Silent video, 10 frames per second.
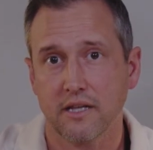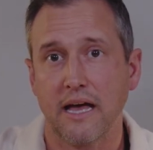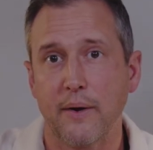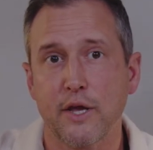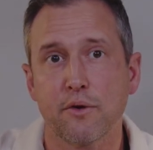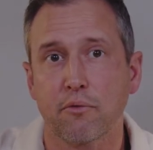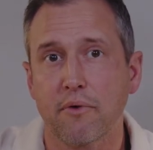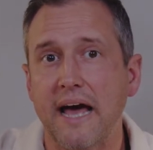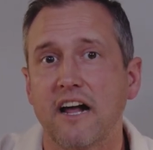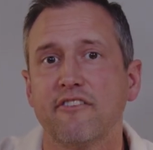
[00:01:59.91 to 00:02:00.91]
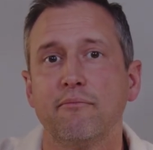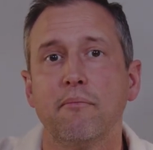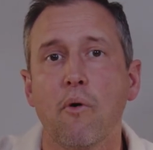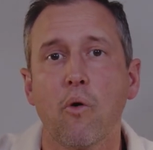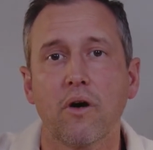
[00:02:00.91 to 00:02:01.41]
allowing you to write off
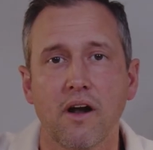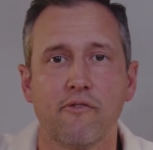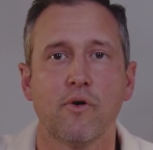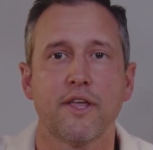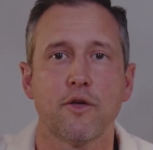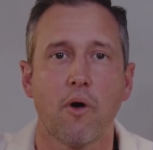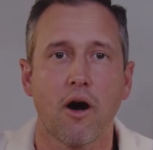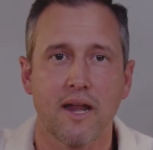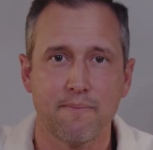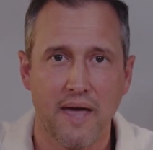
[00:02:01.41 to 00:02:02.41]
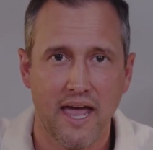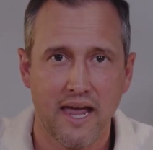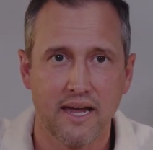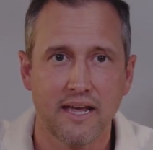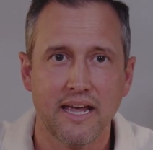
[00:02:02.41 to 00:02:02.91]
more of what you already pay